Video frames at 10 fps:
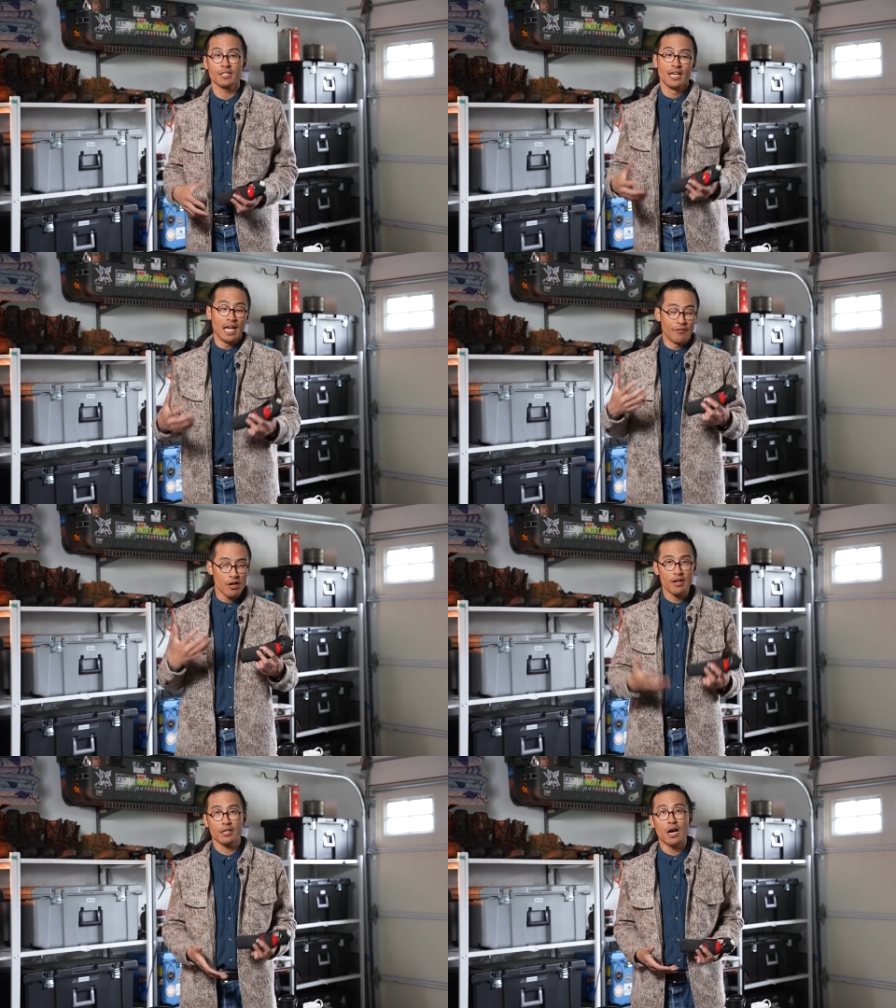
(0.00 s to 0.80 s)
If you're
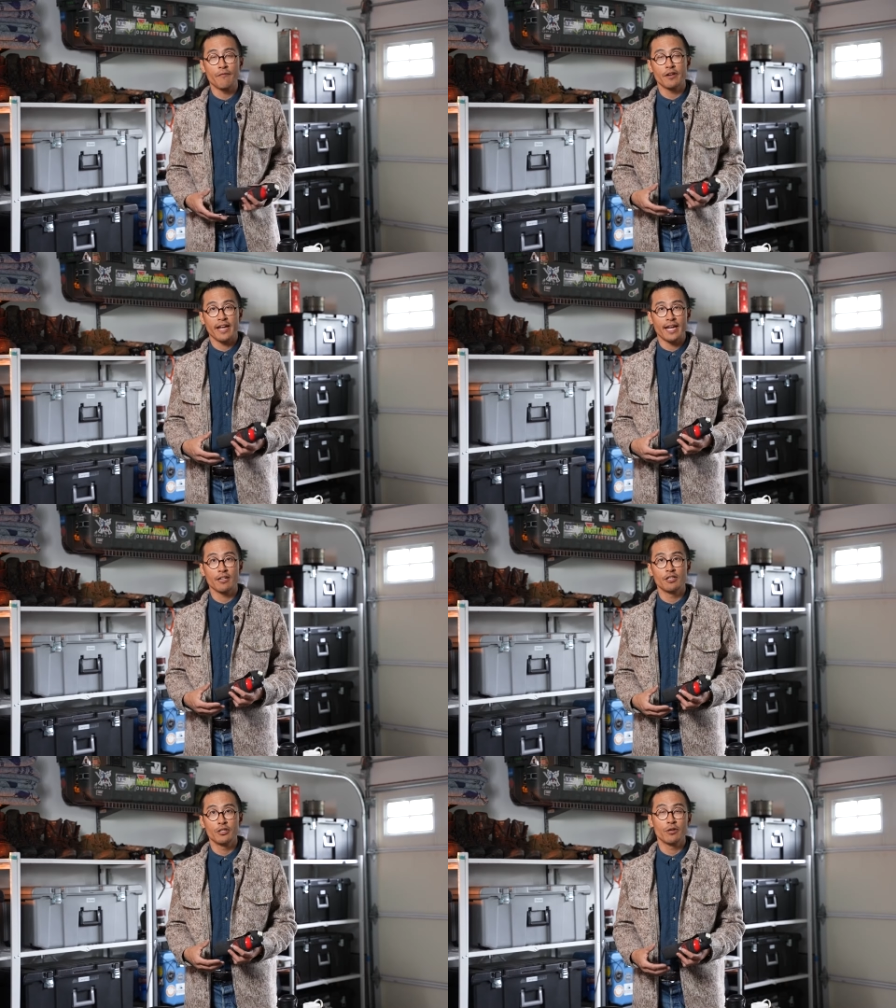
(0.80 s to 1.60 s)
not a confident
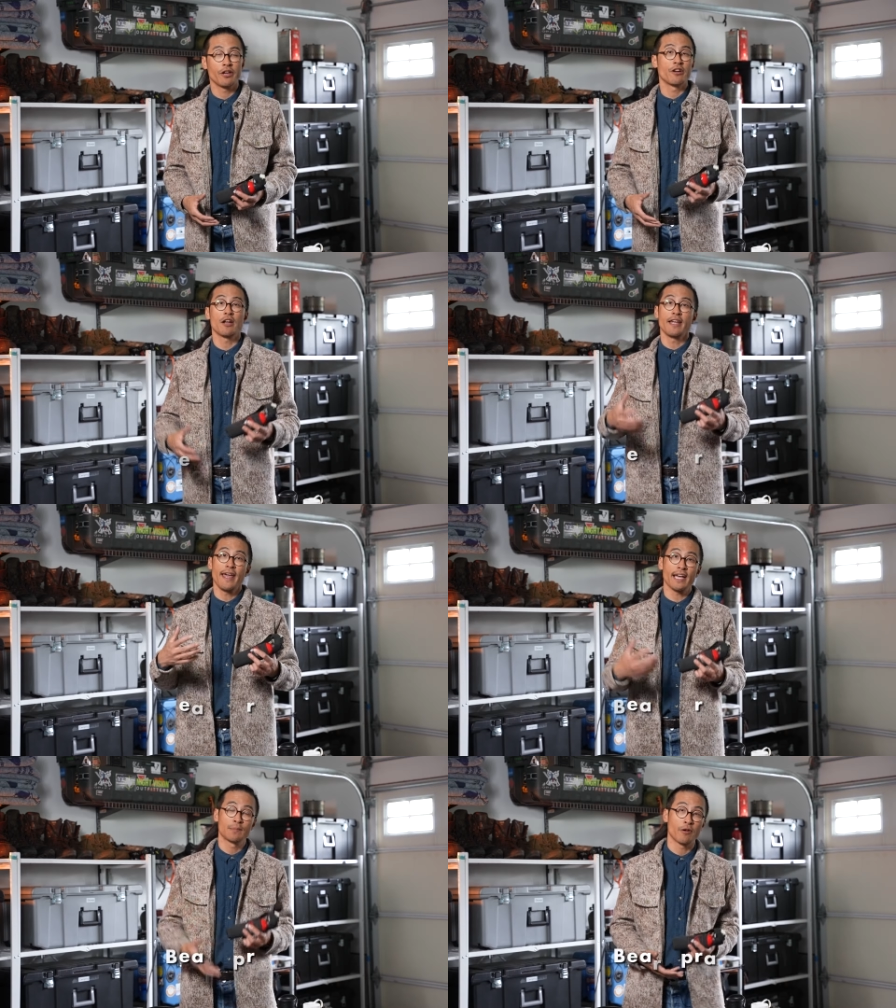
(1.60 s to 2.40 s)
handgun shooter, you're not an
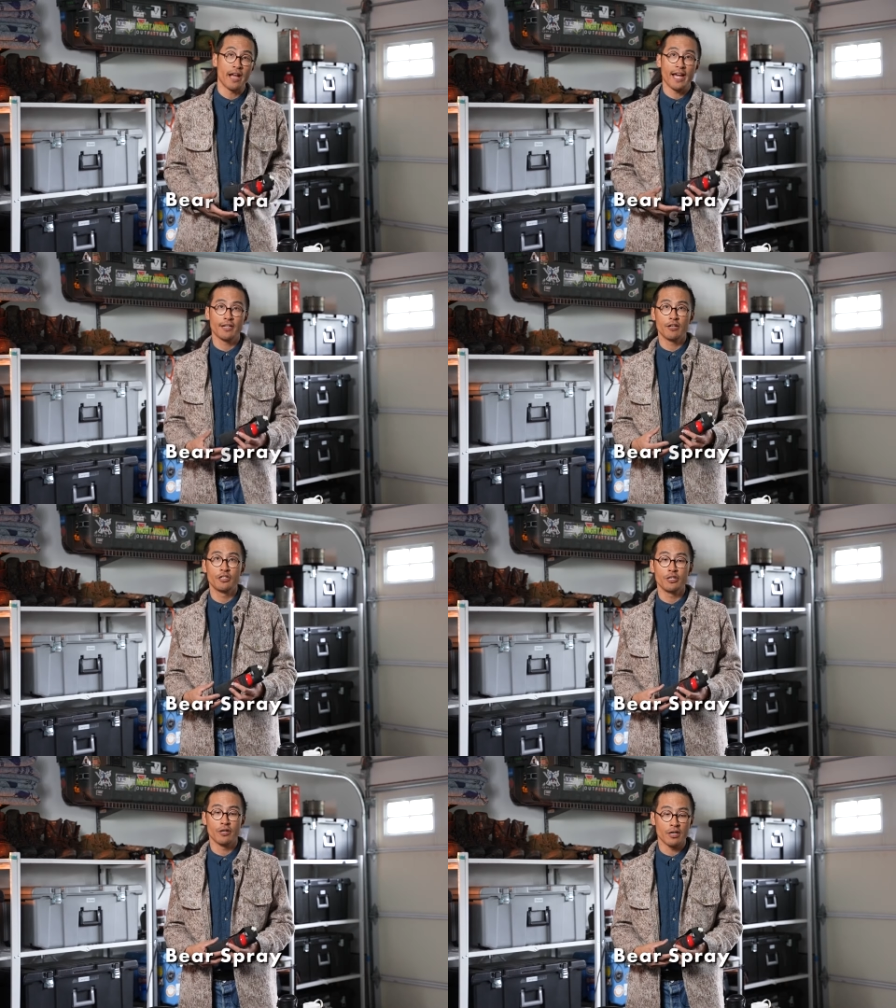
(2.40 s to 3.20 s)
expert handgun
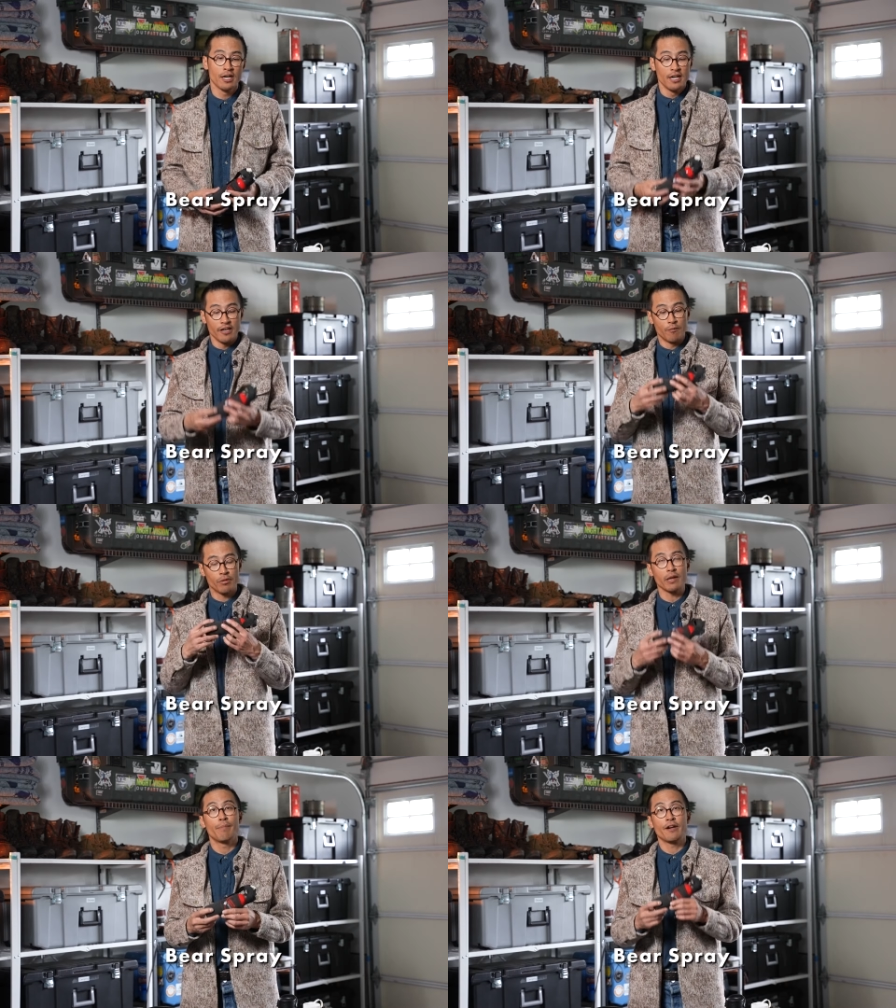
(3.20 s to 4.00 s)
shooter, you're
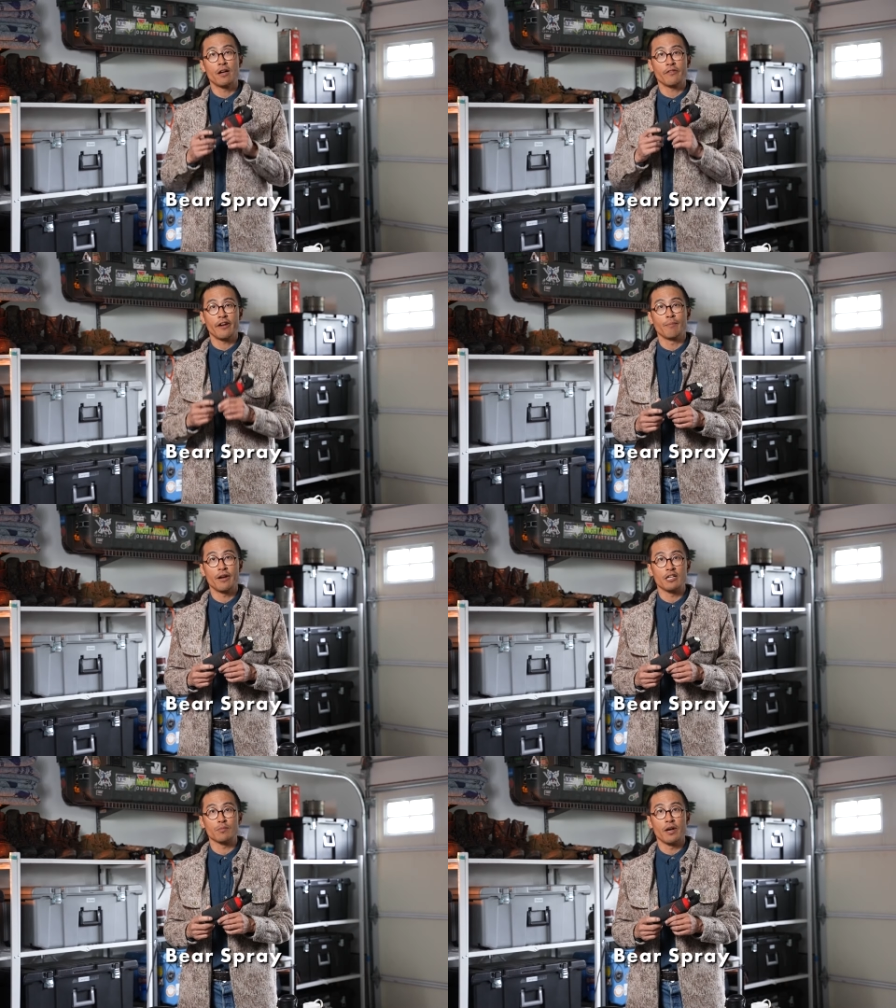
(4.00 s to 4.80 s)
probably better off carrying
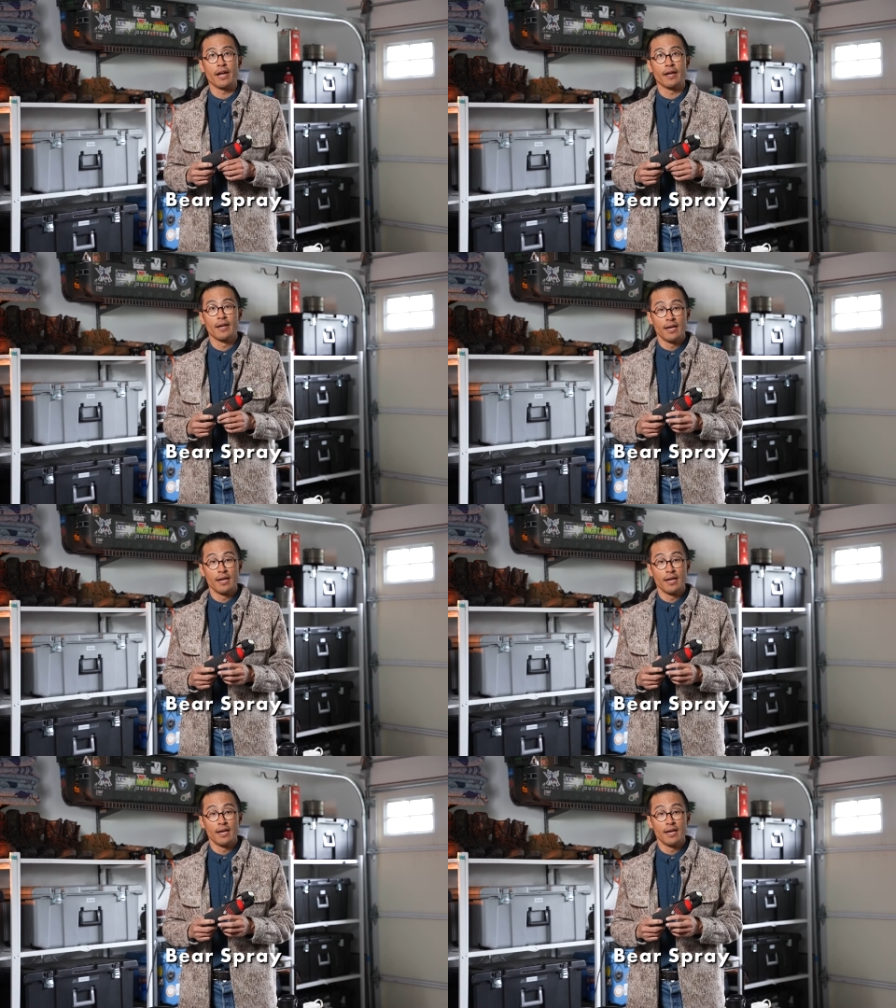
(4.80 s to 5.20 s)
bear spray.